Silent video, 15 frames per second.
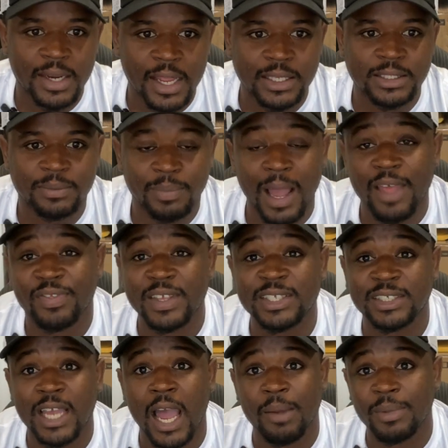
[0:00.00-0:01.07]
next by
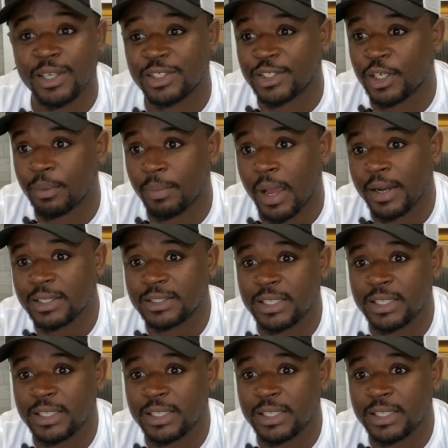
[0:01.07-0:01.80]
this time next year by